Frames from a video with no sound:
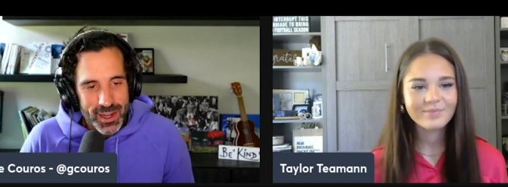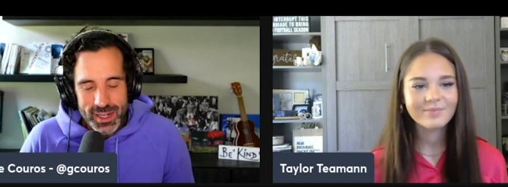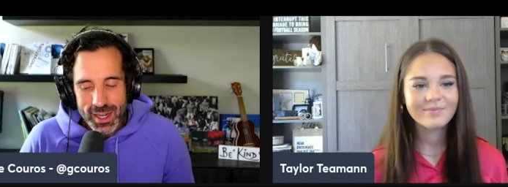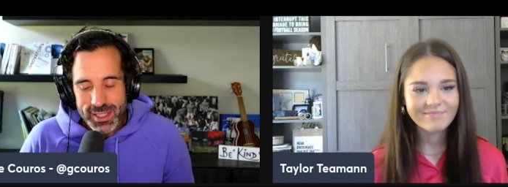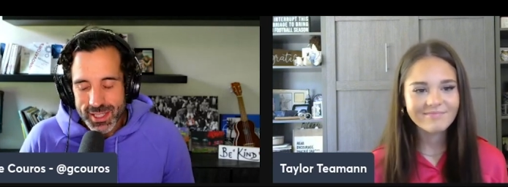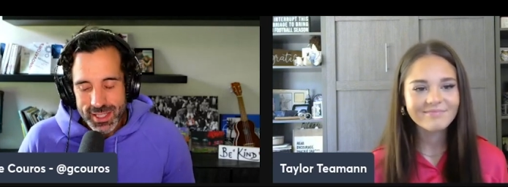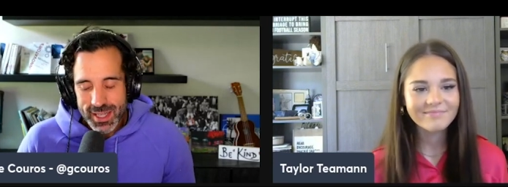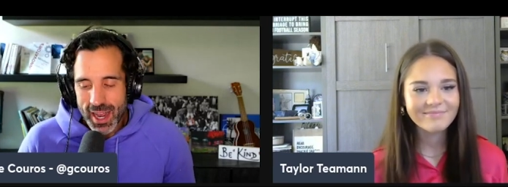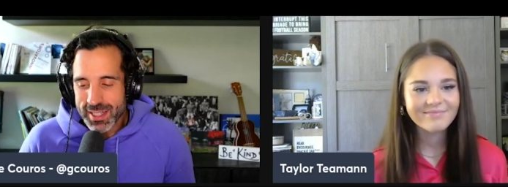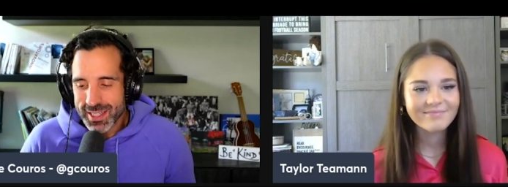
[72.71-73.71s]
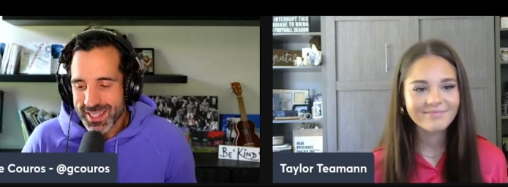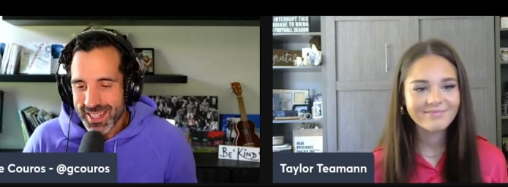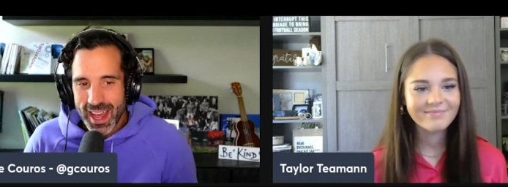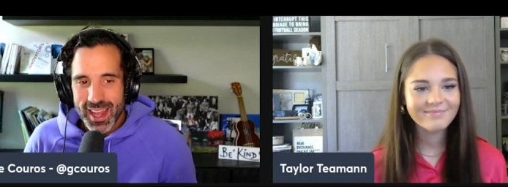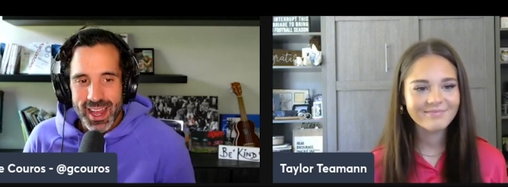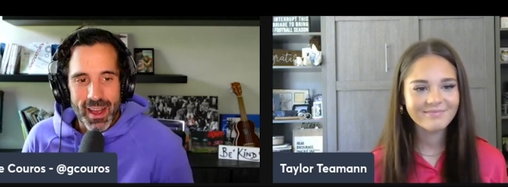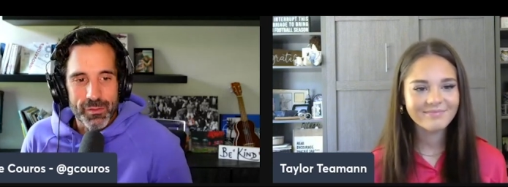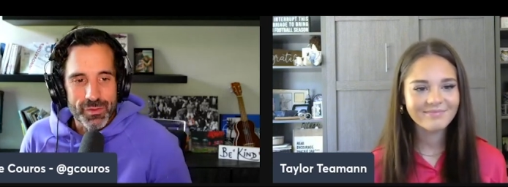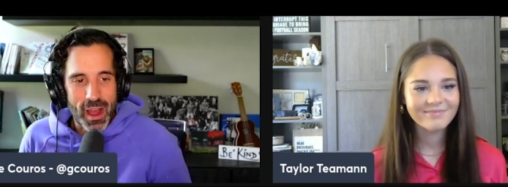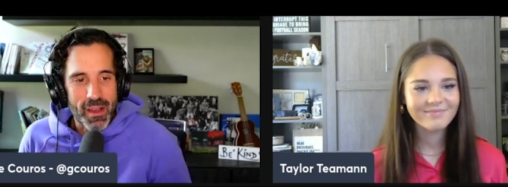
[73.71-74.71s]
Speaker 1: and
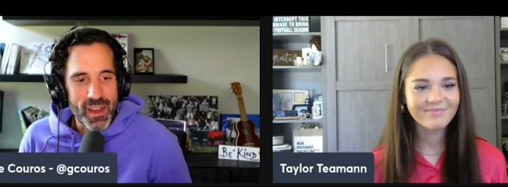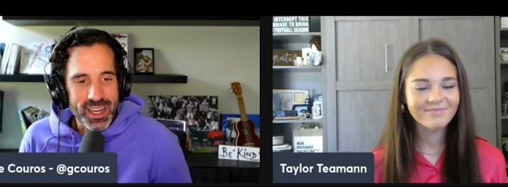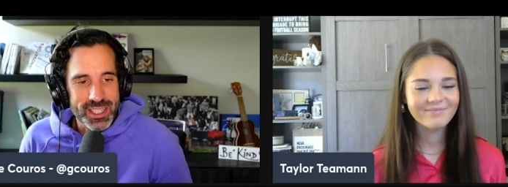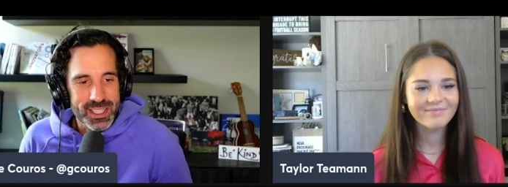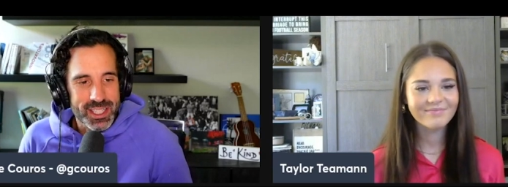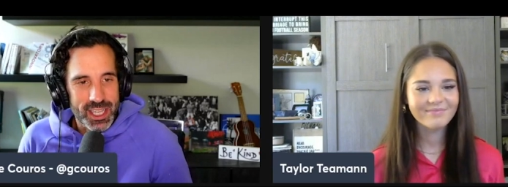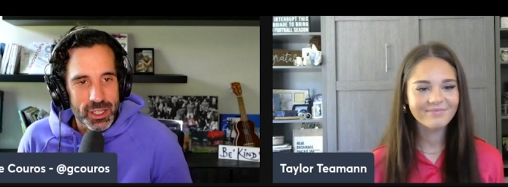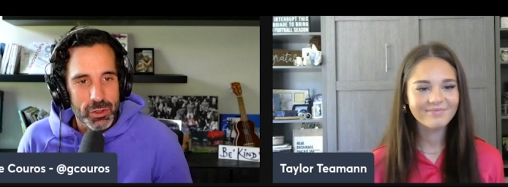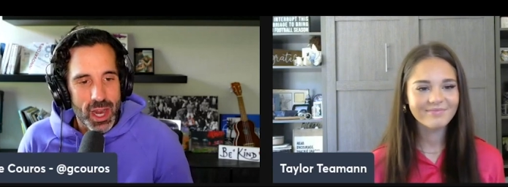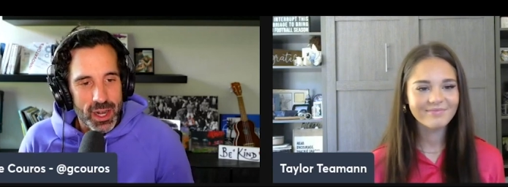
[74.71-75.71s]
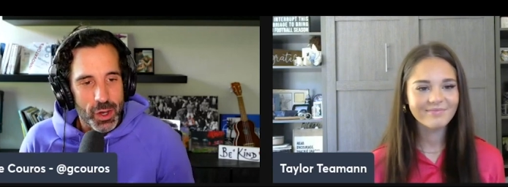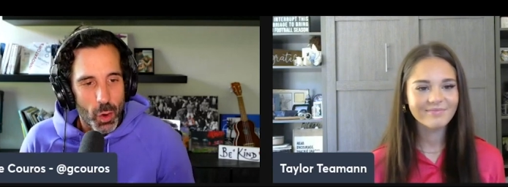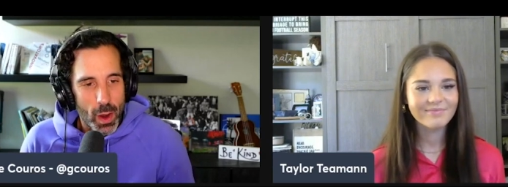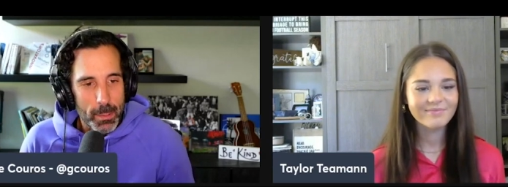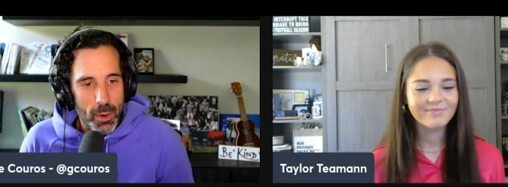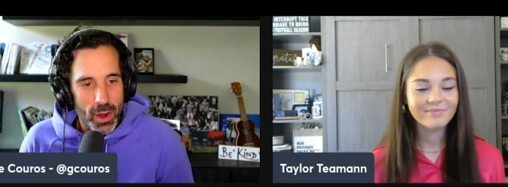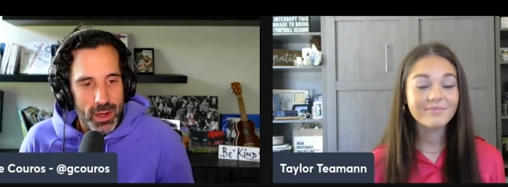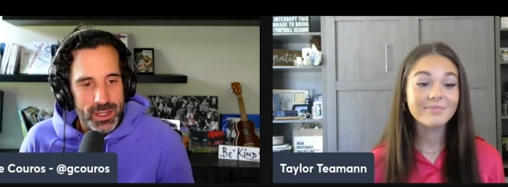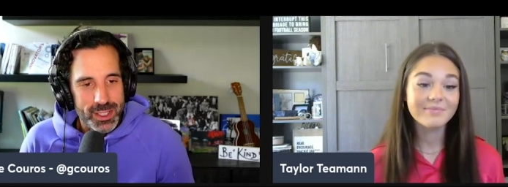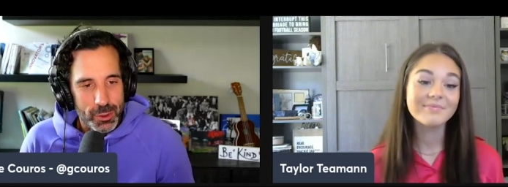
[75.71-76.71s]
I've actually seen you kind of grow up
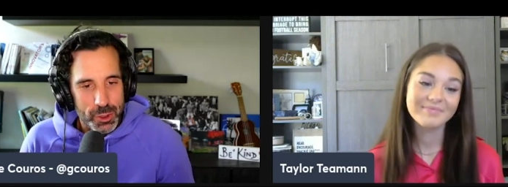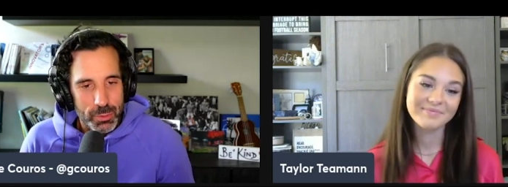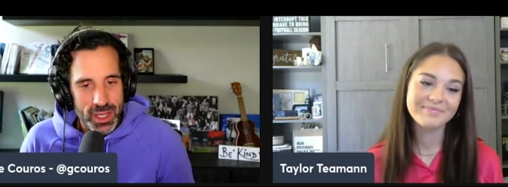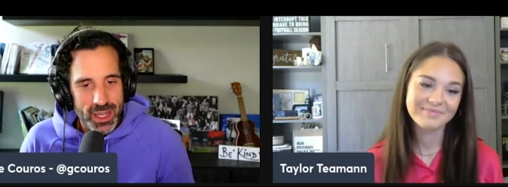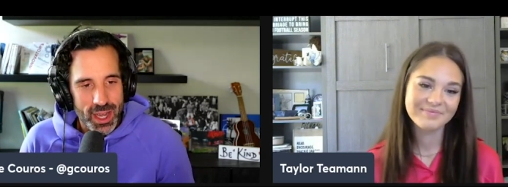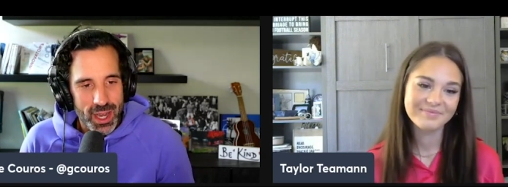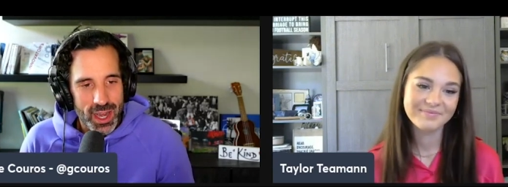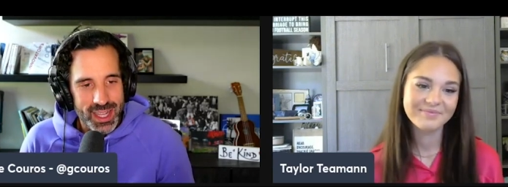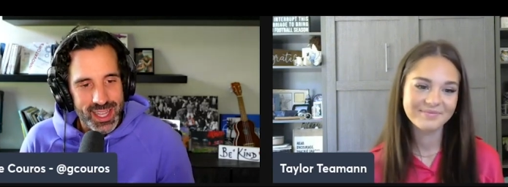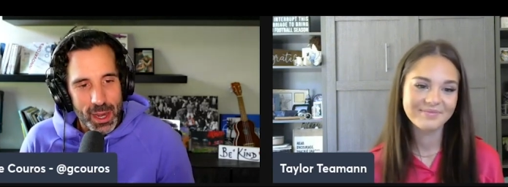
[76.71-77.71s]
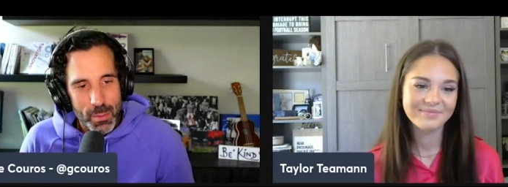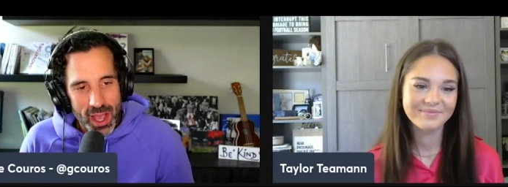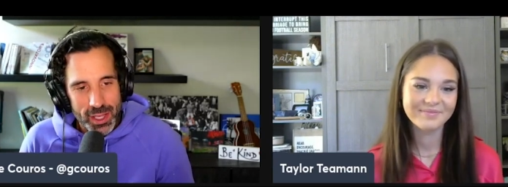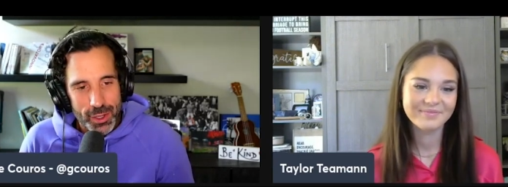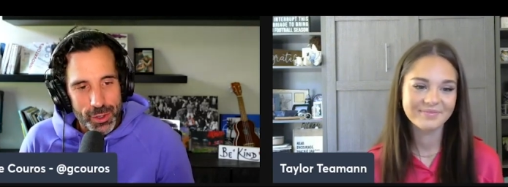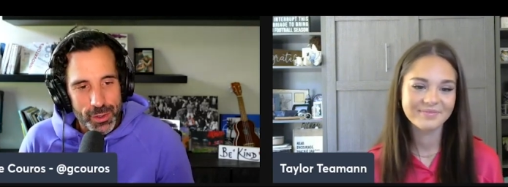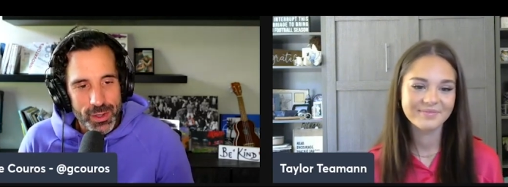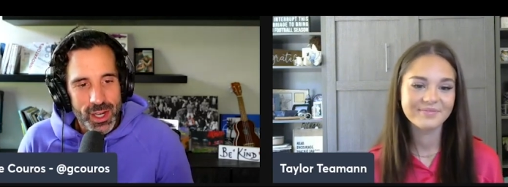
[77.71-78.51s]
on social media and then I met you.